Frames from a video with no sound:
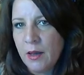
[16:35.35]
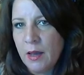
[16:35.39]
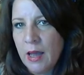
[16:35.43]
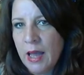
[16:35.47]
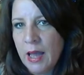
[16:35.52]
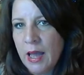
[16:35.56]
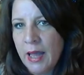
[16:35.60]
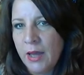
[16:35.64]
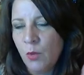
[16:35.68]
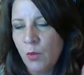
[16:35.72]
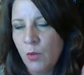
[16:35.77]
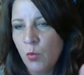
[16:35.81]

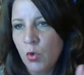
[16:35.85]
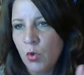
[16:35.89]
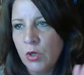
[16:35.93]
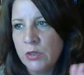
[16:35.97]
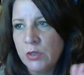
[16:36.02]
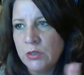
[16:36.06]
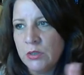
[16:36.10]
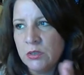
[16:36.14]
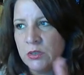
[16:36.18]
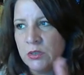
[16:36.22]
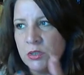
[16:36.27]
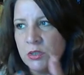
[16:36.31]
I would
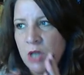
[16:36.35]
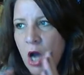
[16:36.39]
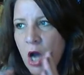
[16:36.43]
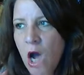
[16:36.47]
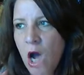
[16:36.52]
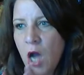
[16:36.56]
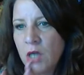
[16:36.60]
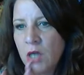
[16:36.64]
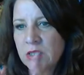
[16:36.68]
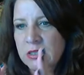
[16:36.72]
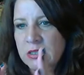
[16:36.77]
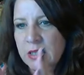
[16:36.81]

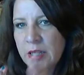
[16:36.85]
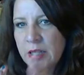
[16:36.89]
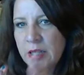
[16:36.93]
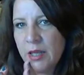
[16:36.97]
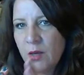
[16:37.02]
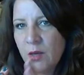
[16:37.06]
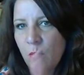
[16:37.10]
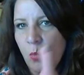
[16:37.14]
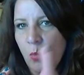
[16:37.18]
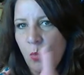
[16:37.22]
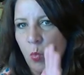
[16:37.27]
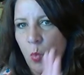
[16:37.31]
talk to
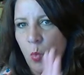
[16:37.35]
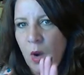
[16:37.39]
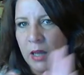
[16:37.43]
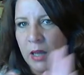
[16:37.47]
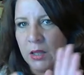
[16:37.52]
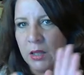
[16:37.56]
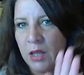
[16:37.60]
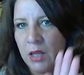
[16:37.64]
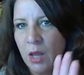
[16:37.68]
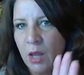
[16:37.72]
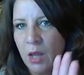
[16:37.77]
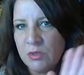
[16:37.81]
him
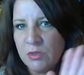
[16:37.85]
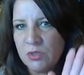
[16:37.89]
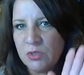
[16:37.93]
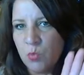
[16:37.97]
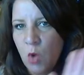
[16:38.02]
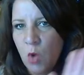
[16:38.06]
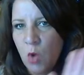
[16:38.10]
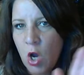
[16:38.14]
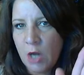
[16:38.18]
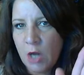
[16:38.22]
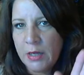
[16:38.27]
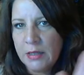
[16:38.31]
while I was
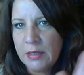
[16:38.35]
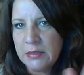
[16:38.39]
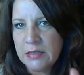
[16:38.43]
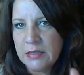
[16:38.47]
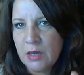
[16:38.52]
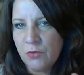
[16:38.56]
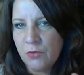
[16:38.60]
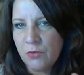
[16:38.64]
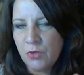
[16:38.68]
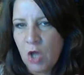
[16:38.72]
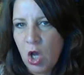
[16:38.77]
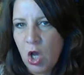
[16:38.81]
walking
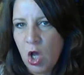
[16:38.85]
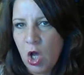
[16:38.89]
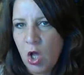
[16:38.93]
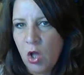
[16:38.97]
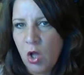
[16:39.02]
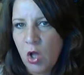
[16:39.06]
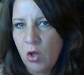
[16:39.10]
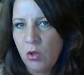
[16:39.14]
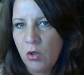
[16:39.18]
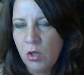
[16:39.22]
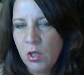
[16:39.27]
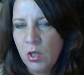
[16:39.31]
down the
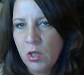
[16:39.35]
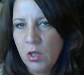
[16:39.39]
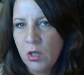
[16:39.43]
hall